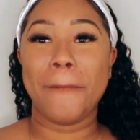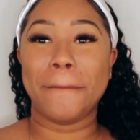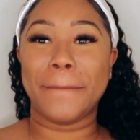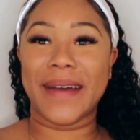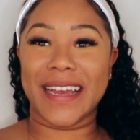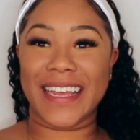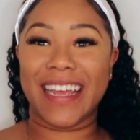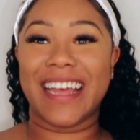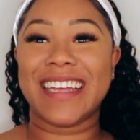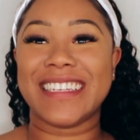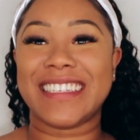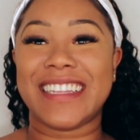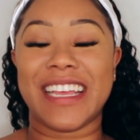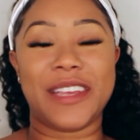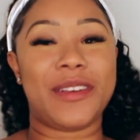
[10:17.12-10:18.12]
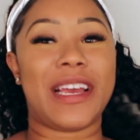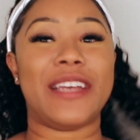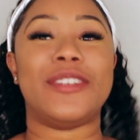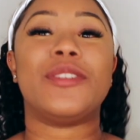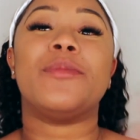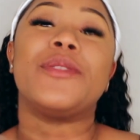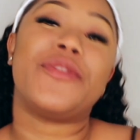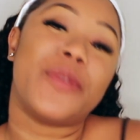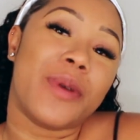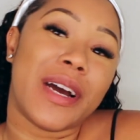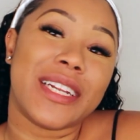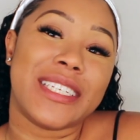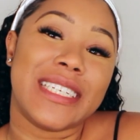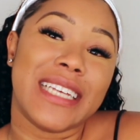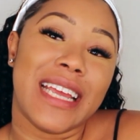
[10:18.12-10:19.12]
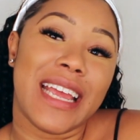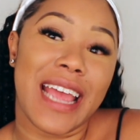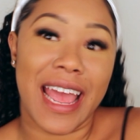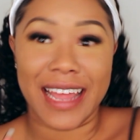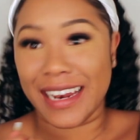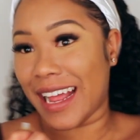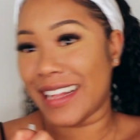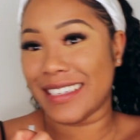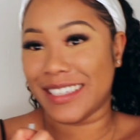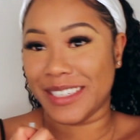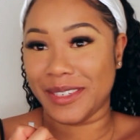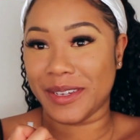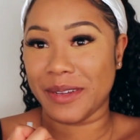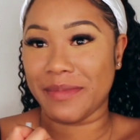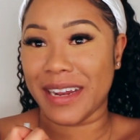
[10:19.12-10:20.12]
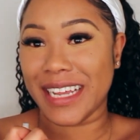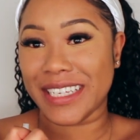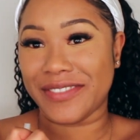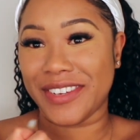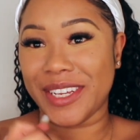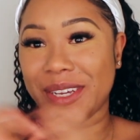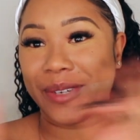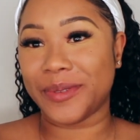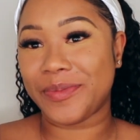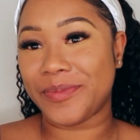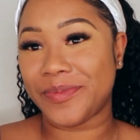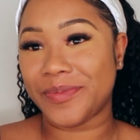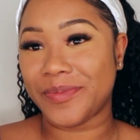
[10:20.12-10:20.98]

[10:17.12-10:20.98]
But yes, thank you guys so much for watching, and I'll see you in my next video.